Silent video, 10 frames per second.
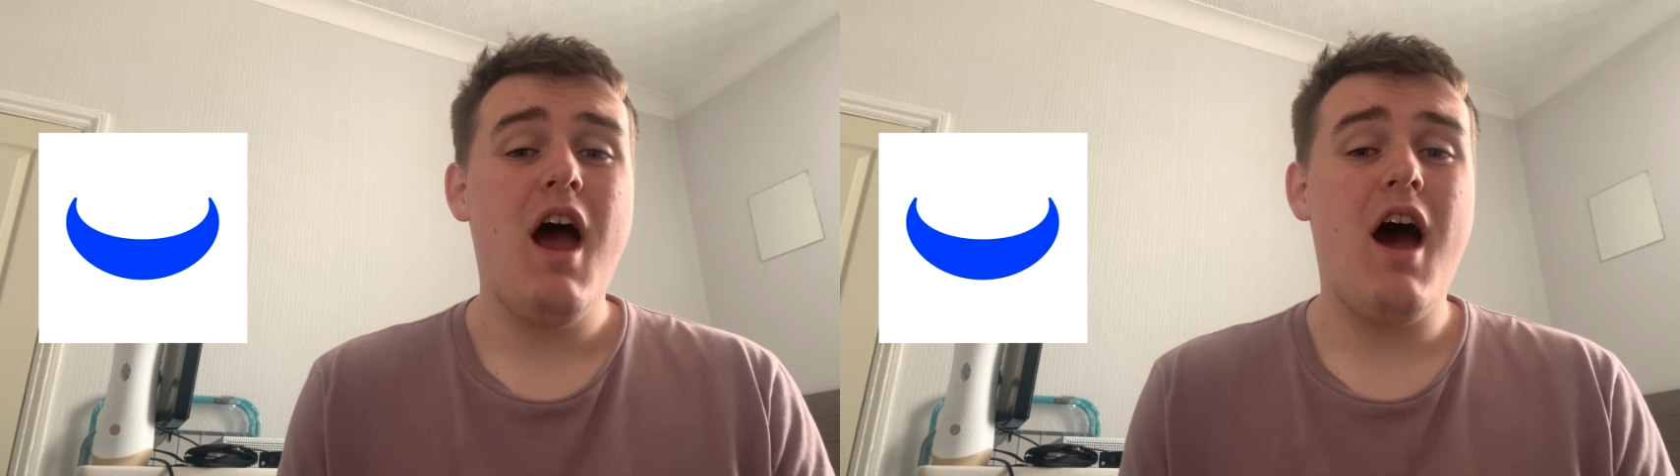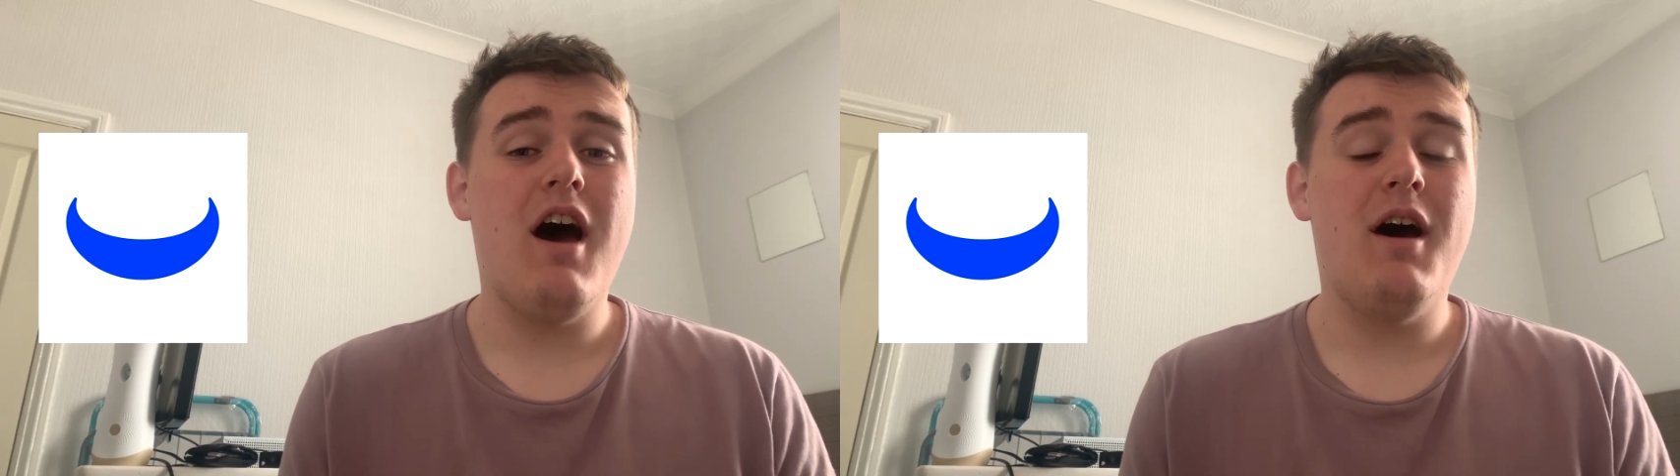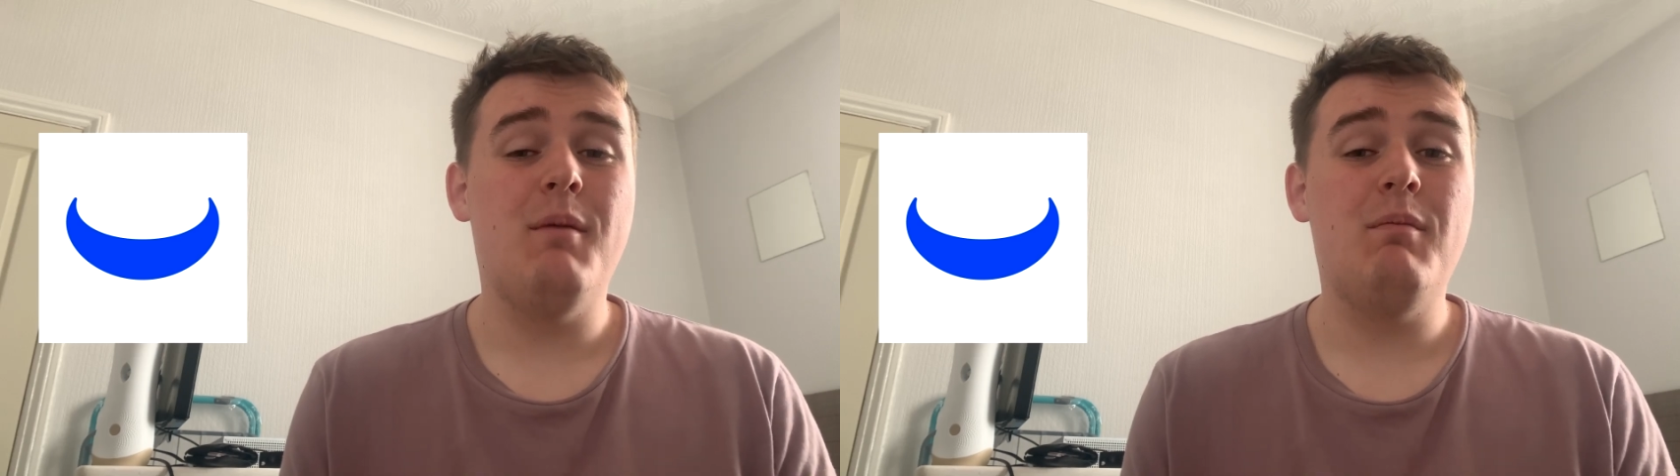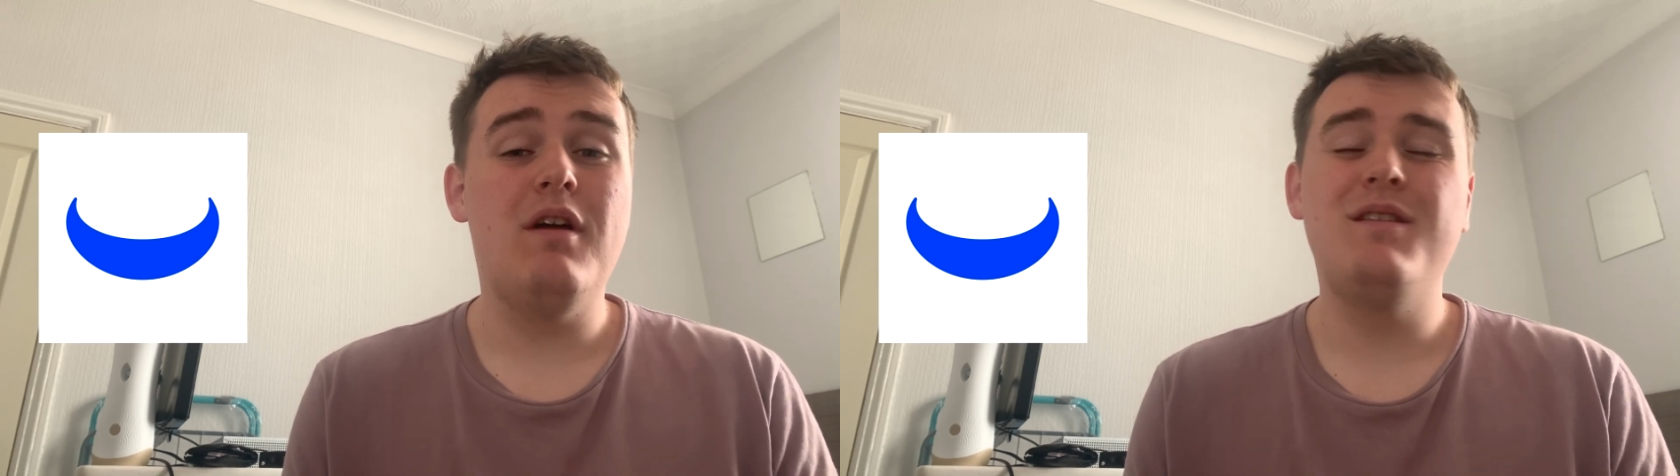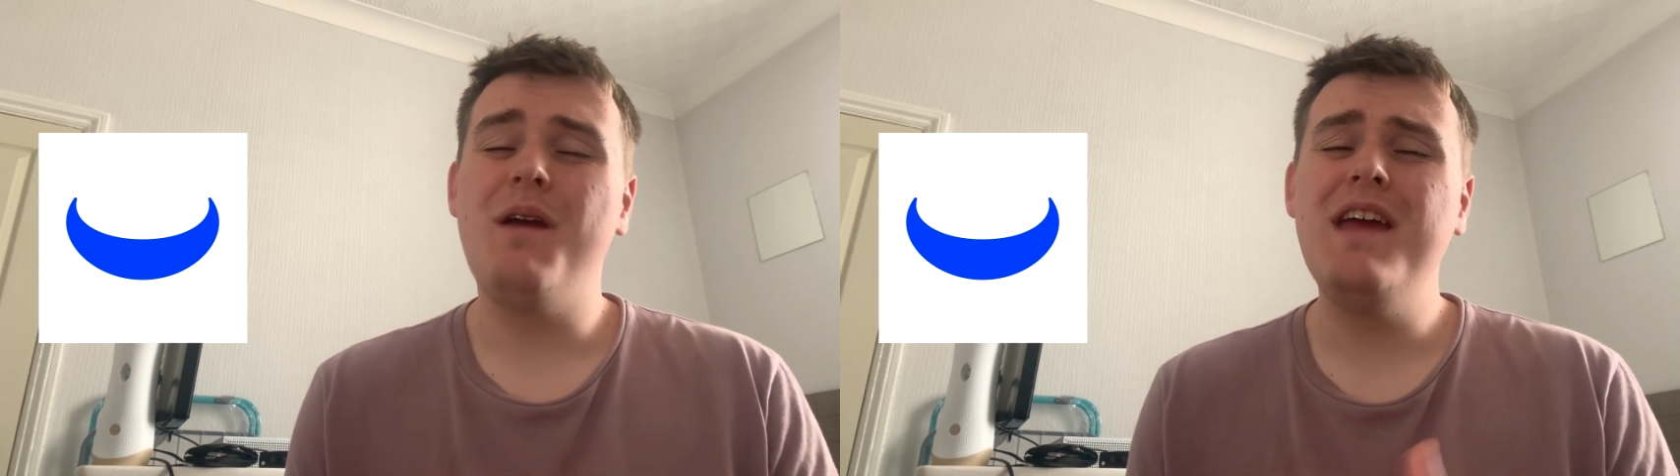
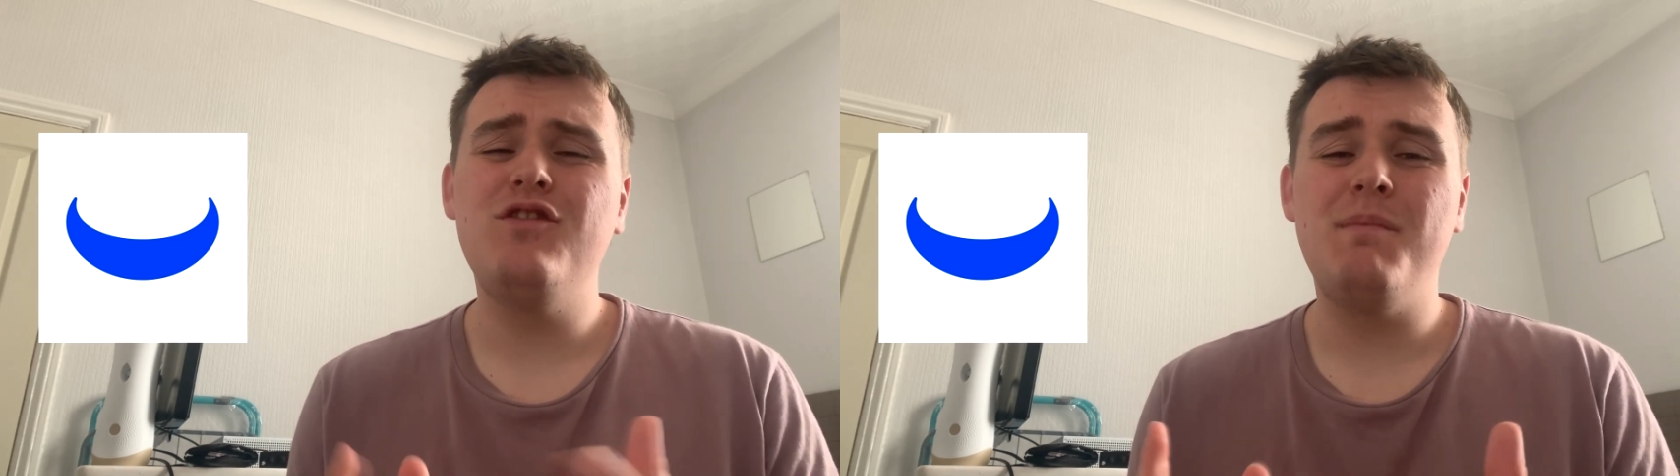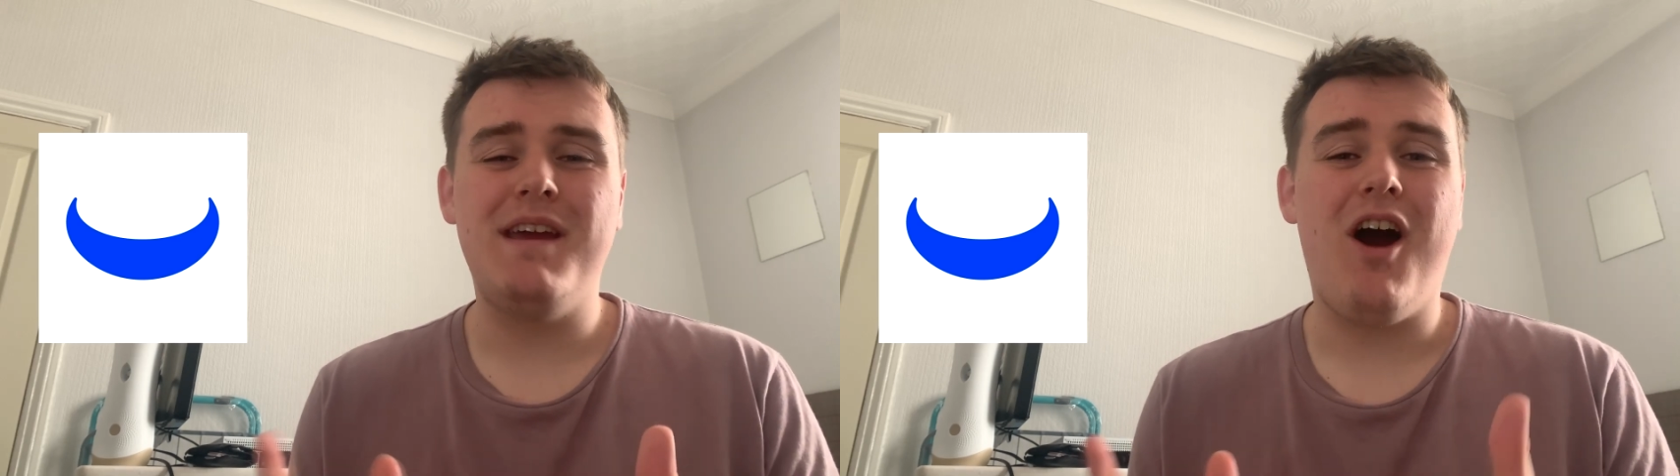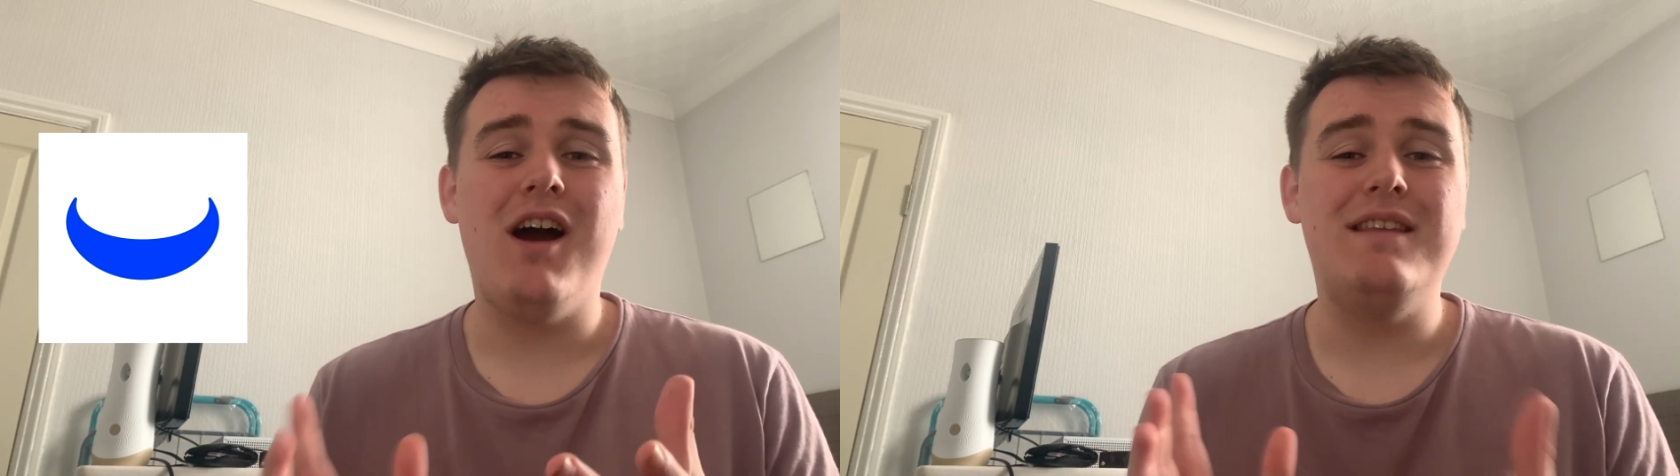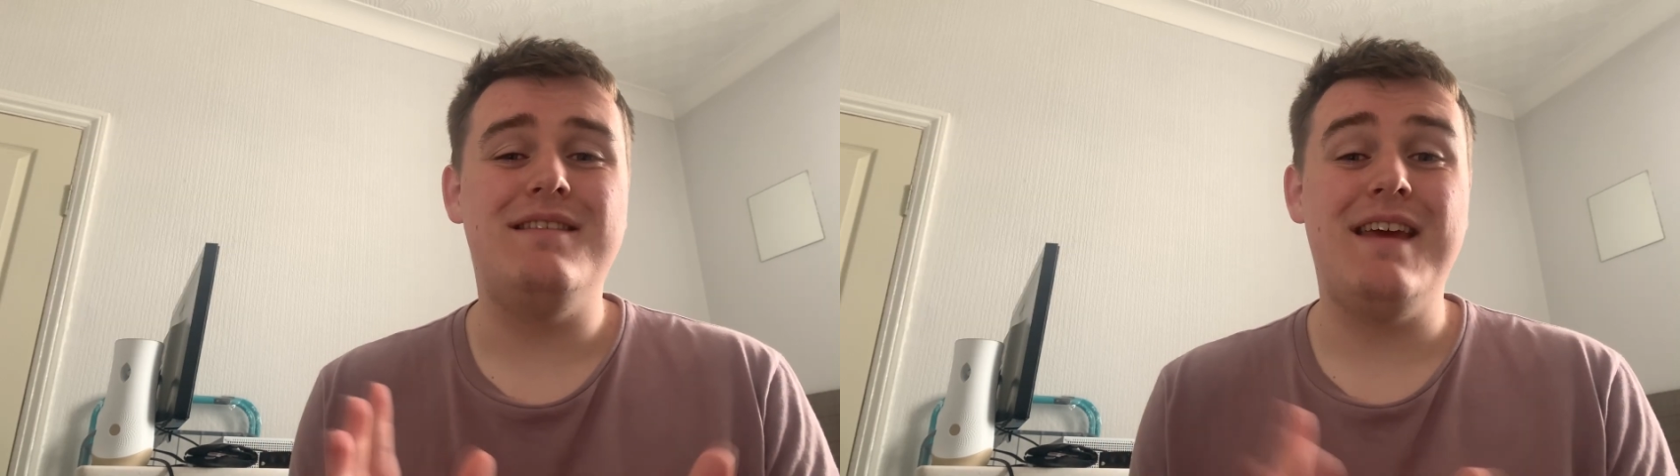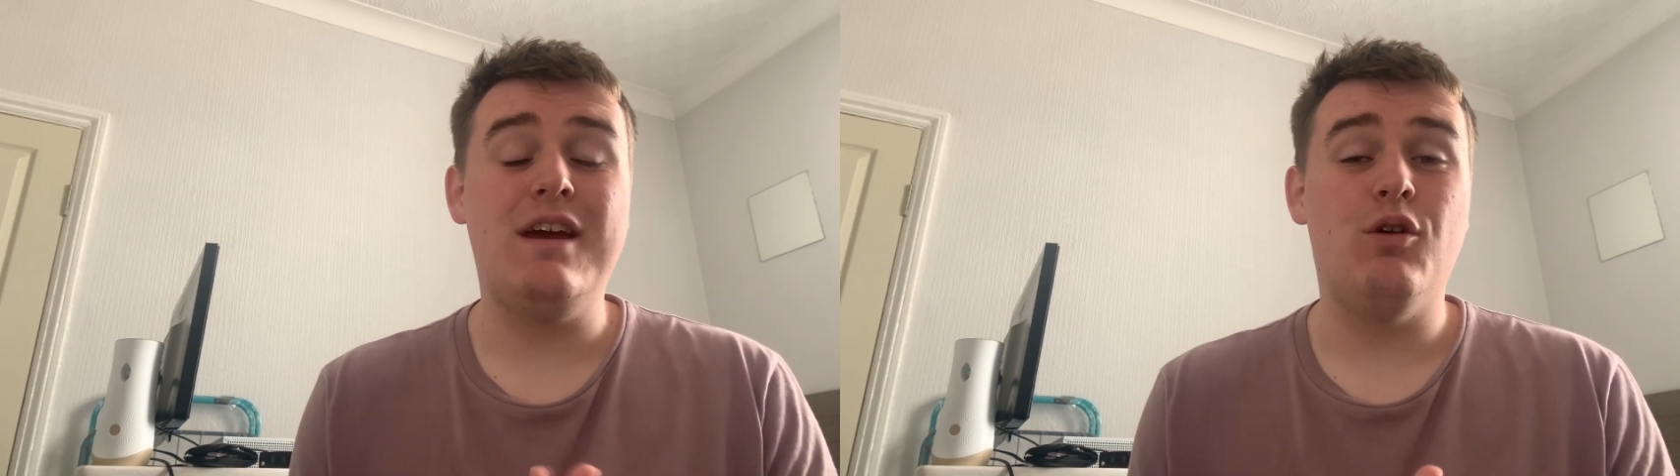So it should be
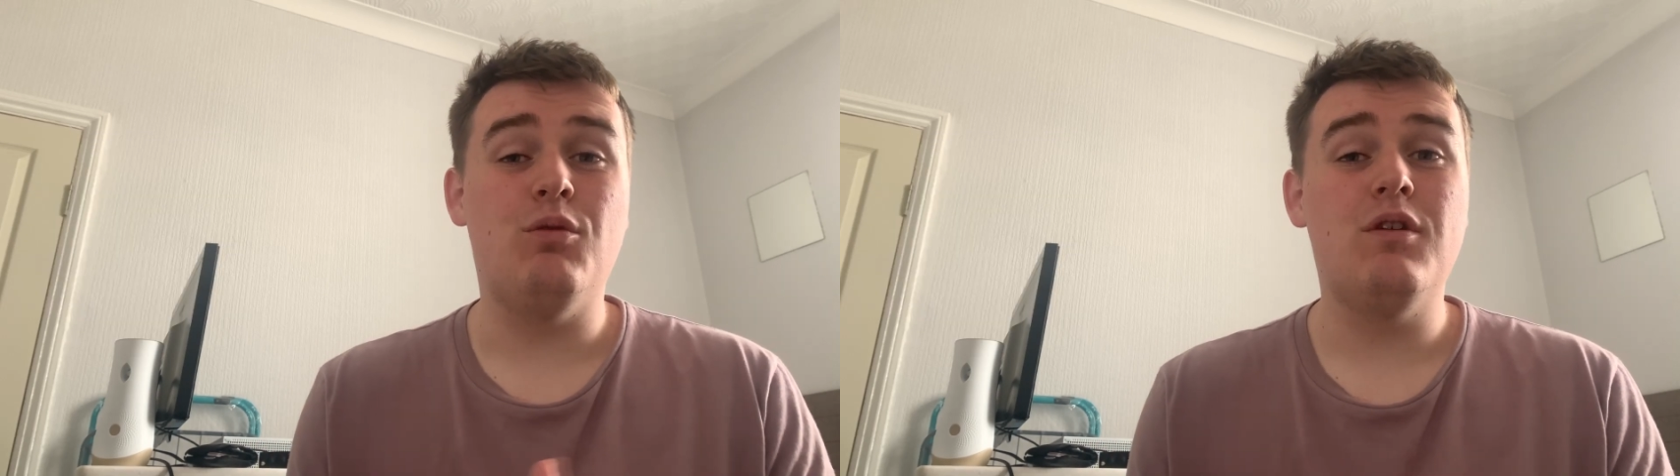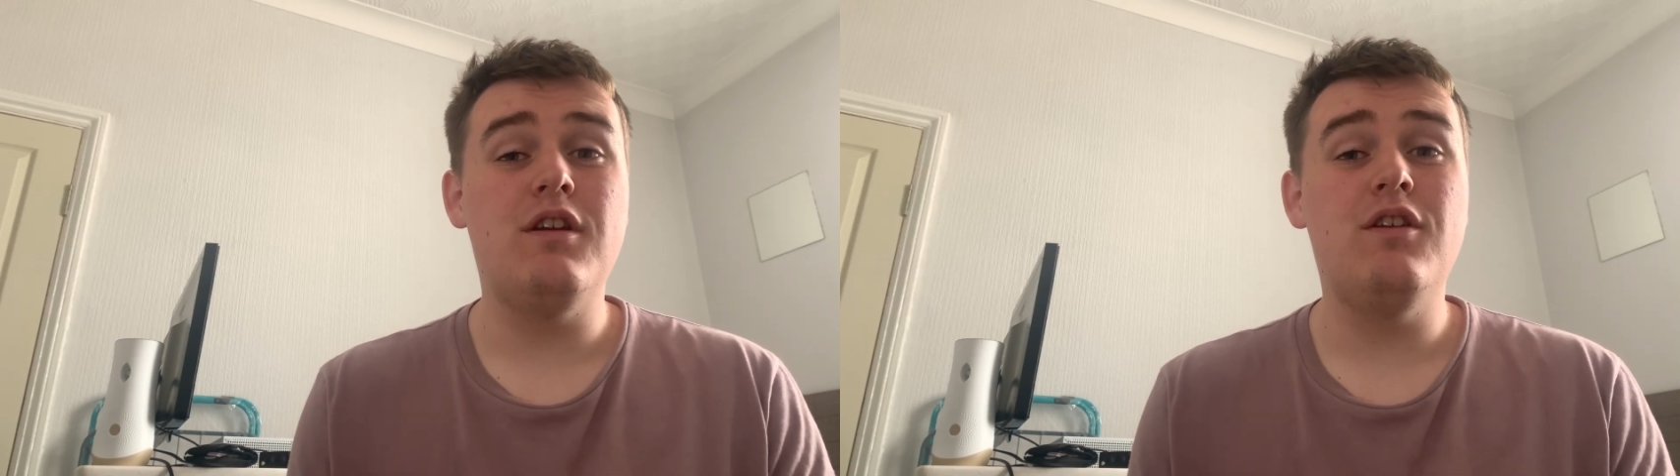ideal.